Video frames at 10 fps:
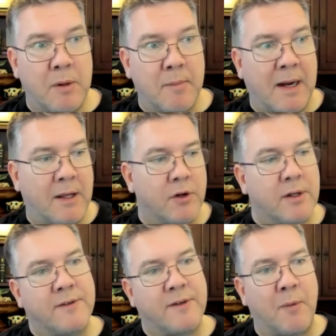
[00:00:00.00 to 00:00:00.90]
And we might
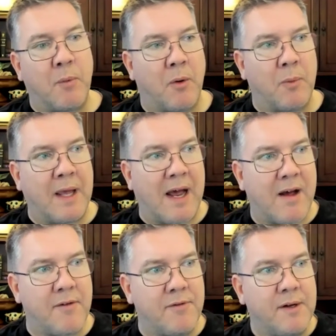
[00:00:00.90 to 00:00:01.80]
look and say, well, we
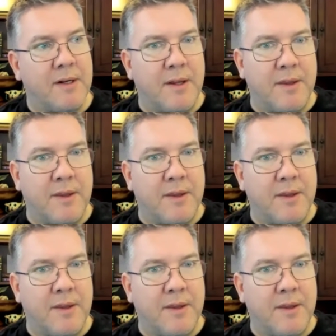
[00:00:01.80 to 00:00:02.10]
have